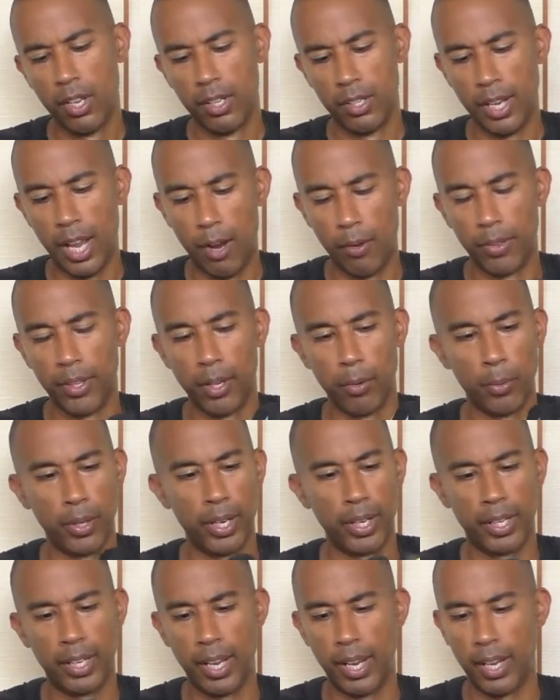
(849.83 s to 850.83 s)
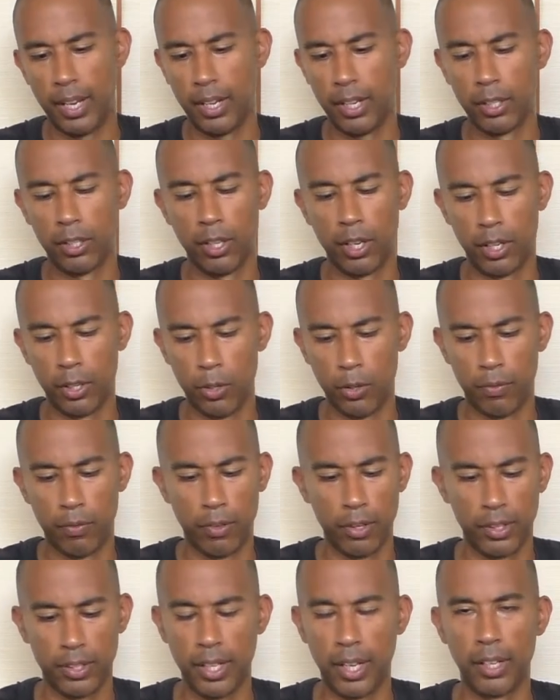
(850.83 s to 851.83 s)
Now and then when I can, I go
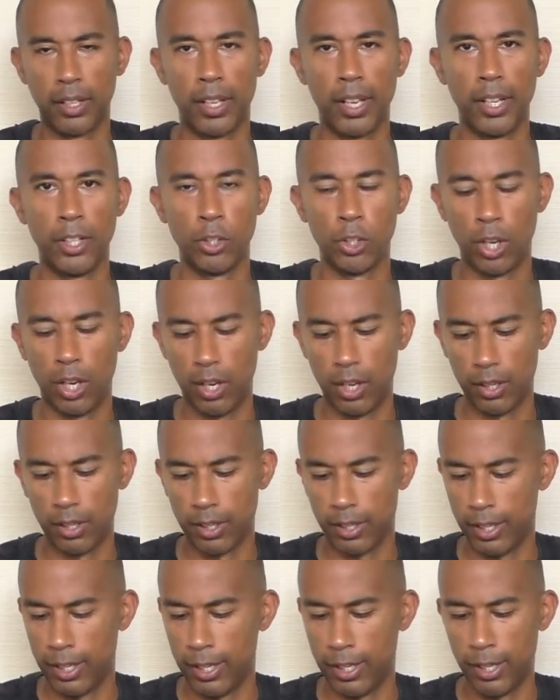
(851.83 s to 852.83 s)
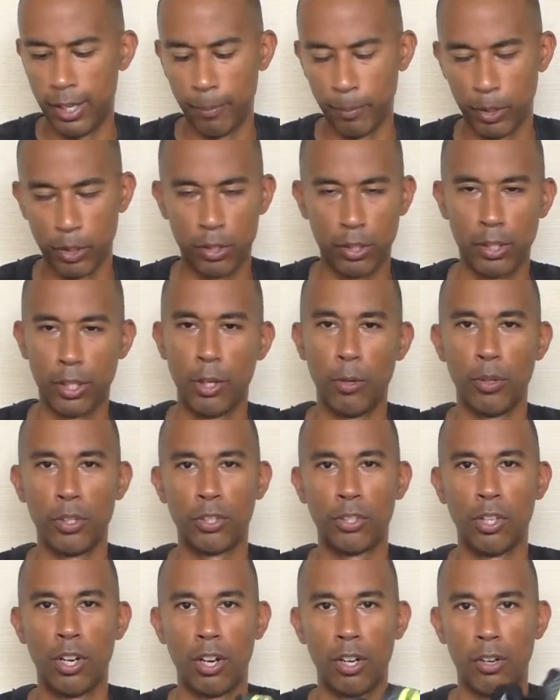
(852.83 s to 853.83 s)
for a 10K jog. I'm the
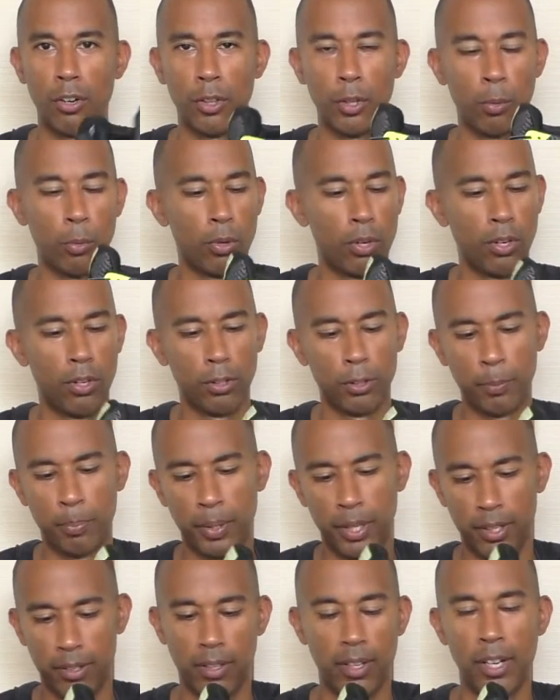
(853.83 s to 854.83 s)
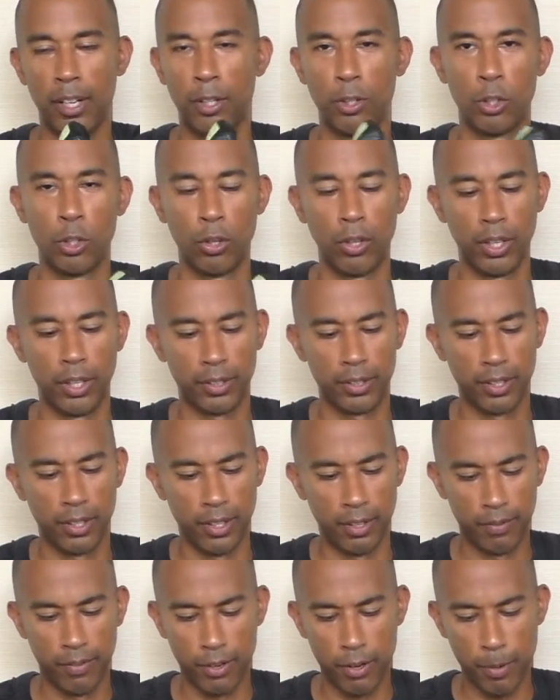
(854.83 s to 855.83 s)
slowest jogger in the world, but I enjoy it
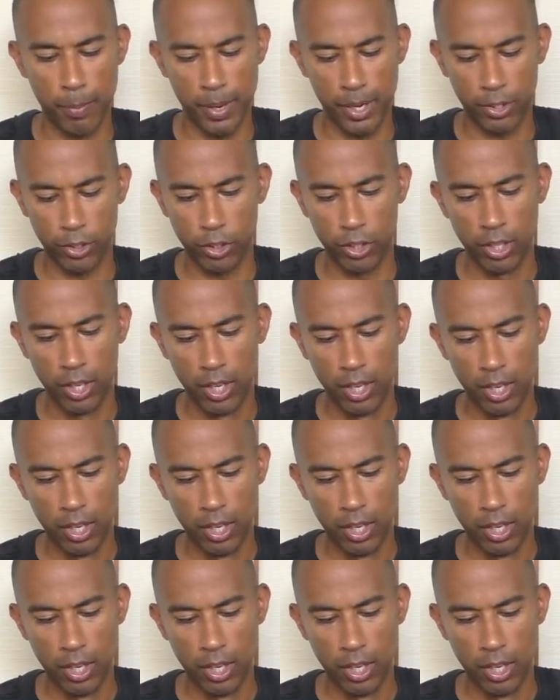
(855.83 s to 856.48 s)
very much.